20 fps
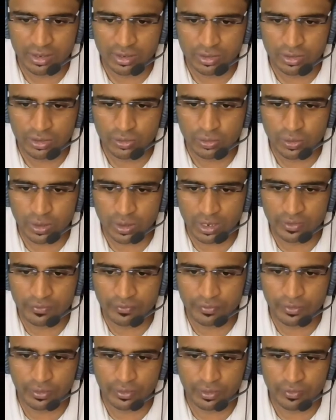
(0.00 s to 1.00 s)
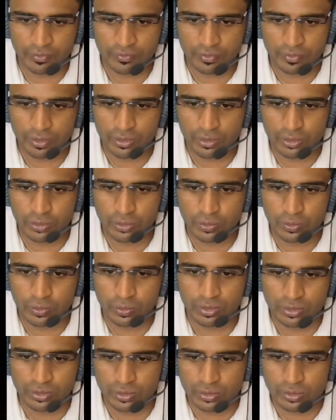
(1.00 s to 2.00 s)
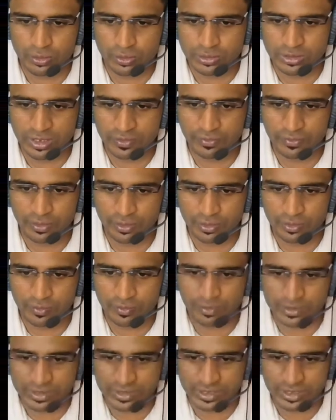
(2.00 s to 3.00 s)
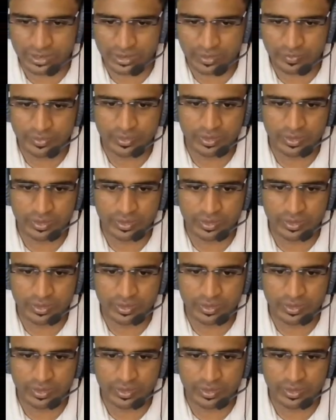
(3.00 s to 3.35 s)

2 and 4, 4 2 2 2 is a 4 0.